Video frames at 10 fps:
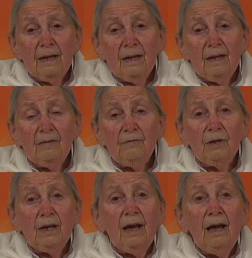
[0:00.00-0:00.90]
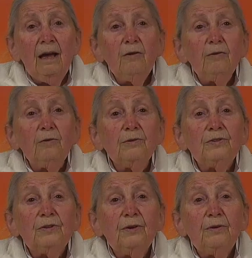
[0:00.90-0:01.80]
every hour or
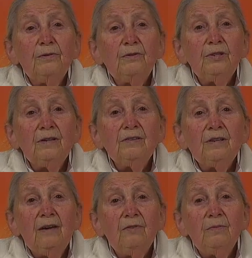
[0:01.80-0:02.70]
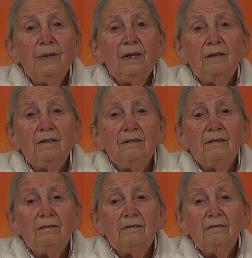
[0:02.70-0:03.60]
so, just have a minute,
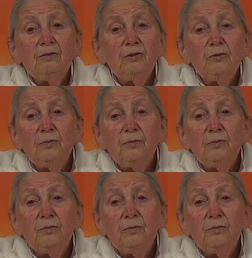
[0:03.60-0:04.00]
2